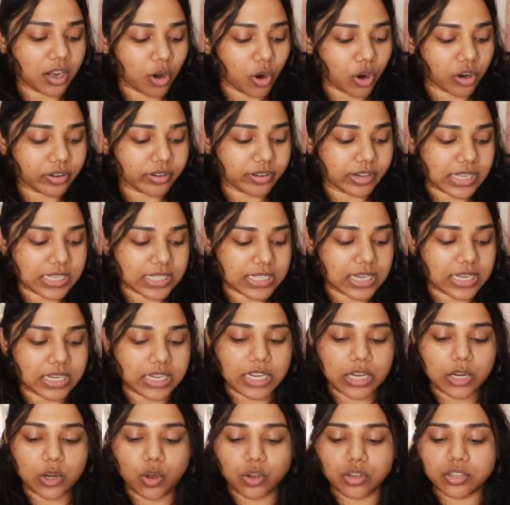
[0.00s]
got
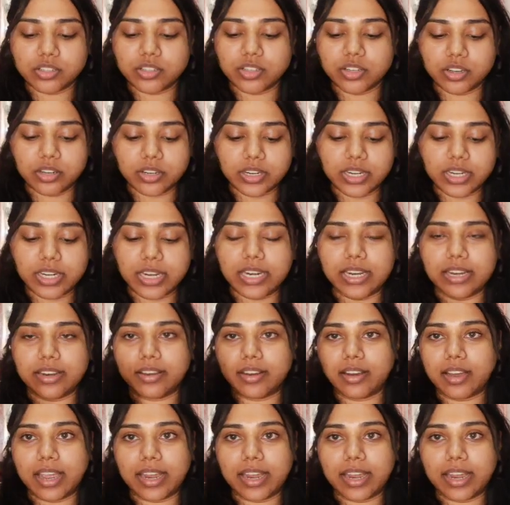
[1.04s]
recently launched here in India